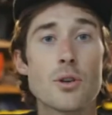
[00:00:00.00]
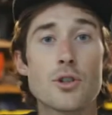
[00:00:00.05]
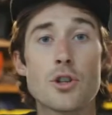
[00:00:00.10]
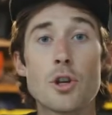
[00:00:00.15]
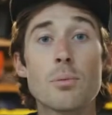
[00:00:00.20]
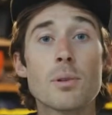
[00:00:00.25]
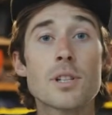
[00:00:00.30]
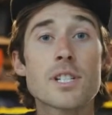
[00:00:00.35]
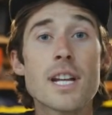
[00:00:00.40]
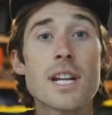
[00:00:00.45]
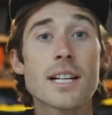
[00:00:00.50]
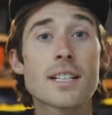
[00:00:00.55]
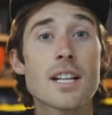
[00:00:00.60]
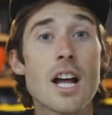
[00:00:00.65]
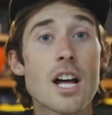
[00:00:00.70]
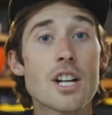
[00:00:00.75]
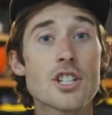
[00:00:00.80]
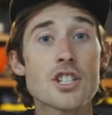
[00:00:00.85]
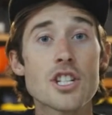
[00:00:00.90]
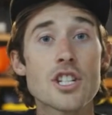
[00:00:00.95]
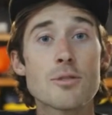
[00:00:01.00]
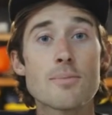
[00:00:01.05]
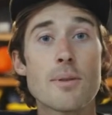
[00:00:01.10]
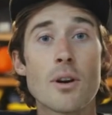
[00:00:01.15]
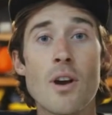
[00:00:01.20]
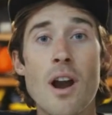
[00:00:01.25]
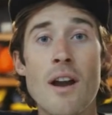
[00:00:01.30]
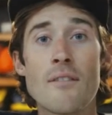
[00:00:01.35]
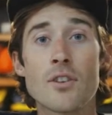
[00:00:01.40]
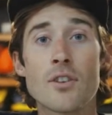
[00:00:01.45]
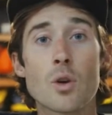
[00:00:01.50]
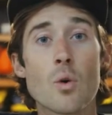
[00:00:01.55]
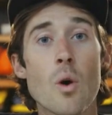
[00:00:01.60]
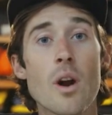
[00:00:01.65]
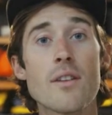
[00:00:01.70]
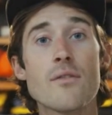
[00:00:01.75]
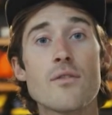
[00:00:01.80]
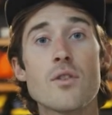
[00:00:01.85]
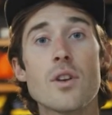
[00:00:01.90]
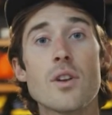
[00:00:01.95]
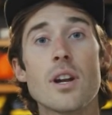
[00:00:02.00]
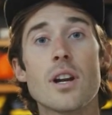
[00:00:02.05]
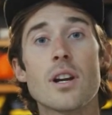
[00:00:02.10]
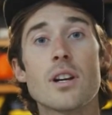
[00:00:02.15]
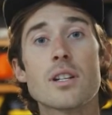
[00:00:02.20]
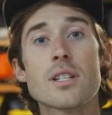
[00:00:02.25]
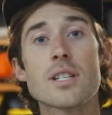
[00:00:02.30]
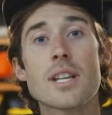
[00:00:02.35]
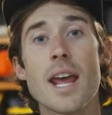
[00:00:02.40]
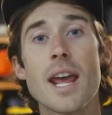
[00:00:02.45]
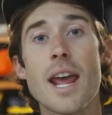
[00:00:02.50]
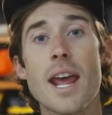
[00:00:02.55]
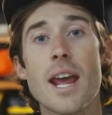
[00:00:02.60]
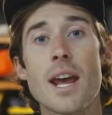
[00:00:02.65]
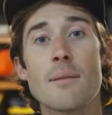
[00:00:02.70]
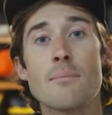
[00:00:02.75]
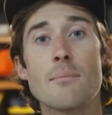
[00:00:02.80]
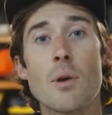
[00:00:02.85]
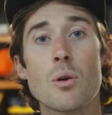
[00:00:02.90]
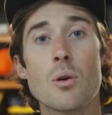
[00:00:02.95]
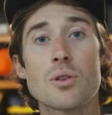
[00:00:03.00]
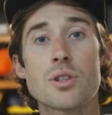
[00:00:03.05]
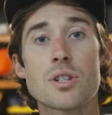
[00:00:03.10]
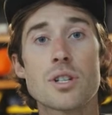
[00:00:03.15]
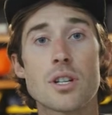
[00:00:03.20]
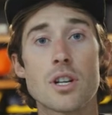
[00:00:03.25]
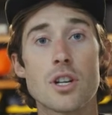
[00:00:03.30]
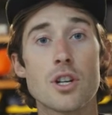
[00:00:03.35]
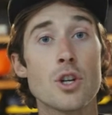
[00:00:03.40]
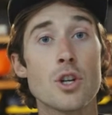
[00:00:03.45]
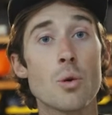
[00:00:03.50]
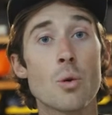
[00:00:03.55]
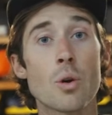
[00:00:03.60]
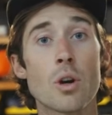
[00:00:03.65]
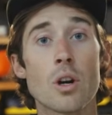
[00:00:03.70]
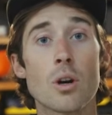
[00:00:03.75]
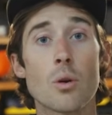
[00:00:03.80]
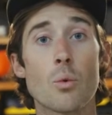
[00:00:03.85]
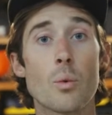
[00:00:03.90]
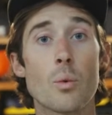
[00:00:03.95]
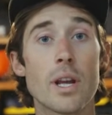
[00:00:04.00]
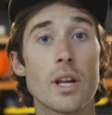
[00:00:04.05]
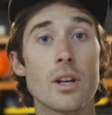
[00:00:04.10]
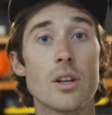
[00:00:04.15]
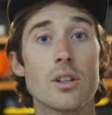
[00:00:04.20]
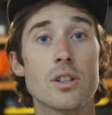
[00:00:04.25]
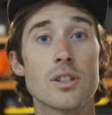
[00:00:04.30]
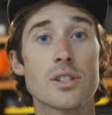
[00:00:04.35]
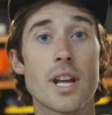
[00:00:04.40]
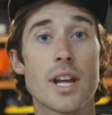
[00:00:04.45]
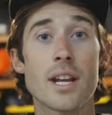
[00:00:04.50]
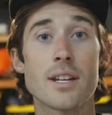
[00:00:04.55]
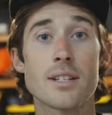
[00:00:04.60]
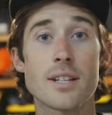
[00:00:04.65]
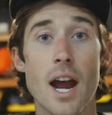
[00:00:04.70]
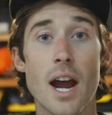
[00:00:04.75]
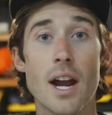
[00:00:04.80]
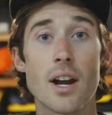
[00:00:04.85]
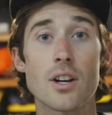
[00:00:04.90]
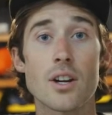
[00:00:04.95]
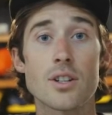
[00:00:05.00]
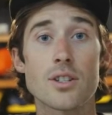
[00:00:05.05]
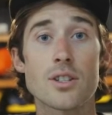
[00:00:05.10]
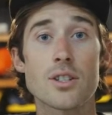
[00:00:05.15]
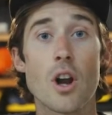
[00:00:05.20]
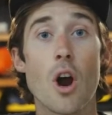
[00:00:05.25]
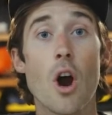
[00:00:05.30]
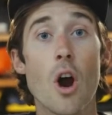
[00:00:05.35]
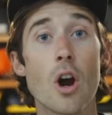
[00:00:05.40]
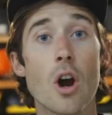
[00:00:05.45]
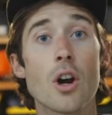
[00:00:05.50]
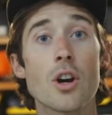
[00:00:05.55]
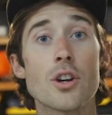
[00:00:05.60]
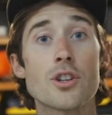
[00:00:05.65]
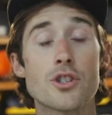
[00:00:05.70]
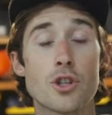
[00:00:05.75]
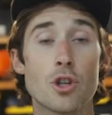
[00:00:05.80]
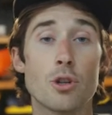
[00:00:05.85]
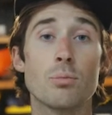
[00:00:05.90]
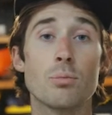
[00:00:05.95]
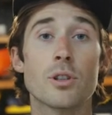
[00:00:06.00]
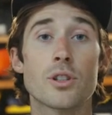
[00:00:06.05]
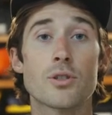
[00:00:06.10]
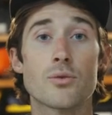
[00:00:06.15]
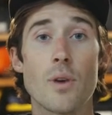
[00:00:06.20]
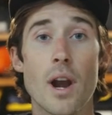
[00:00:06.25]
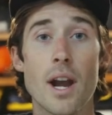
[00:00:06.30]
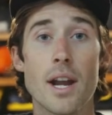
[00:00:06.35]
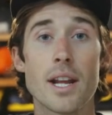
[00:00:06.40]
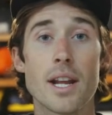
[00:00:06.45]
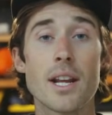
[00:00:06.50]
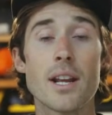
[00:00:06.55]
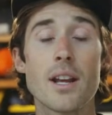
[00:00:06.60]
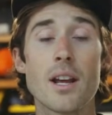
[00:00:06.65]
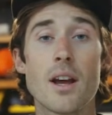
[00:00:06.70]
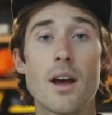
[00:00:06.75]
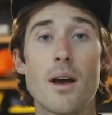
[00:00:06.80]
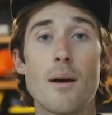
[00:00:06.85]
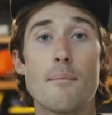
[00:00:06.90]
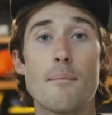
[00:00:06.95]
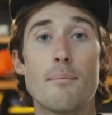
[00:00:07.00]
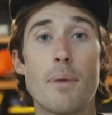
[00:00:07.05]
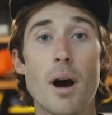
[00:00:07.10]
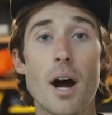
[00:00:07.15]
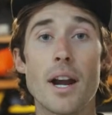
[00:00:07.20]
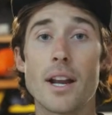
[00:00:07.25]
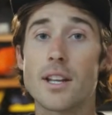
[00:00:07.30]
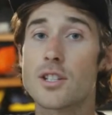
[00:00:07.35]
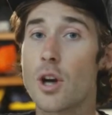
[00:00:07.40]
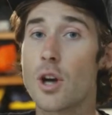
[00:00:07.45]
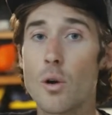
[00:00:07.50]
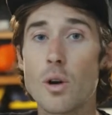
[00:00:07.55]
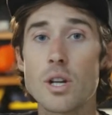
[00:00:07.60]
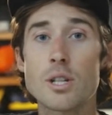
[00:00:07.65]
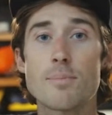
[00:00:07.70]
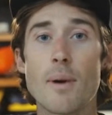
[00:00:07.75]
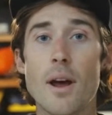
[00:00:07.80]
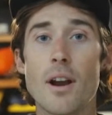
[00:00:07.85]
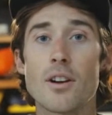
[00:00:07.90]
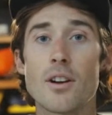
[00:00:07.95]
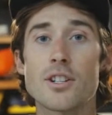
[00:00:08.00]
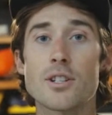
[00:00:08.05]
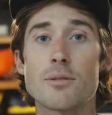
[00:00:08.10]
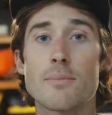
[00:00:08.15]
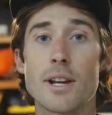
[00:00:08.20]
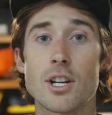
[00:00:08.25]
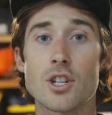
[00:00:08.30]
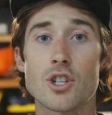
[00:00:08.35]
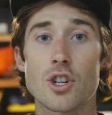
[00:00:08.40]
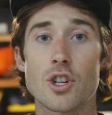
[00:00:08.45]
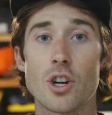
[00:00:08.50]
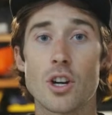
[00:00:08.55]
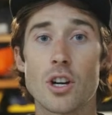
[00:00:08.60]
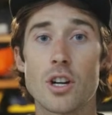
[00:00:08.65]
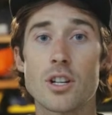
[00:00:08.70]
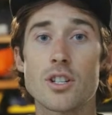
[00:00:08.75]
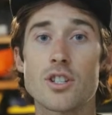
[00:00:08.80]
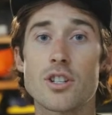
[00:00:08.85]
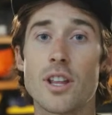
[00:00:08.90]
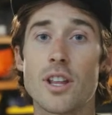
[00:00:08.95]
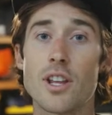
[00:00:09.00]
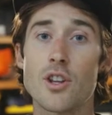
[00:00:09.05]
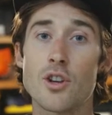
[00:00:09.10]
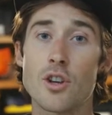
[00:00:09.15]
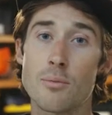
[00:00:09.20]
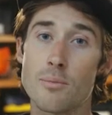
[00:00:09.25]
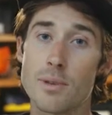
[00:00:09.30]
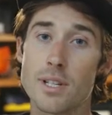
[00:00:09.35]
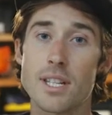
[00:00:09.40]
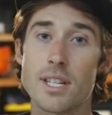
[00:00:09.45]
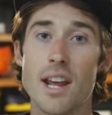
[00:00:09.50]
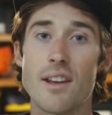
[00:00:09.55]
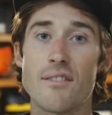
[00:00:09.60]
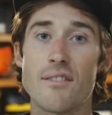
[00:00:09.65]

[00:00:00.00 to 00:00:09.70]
tubeless technology has been around for quite a few years, and most newer wheels and tires are tubeless ready, but it's always better to make sure so that you can be safe.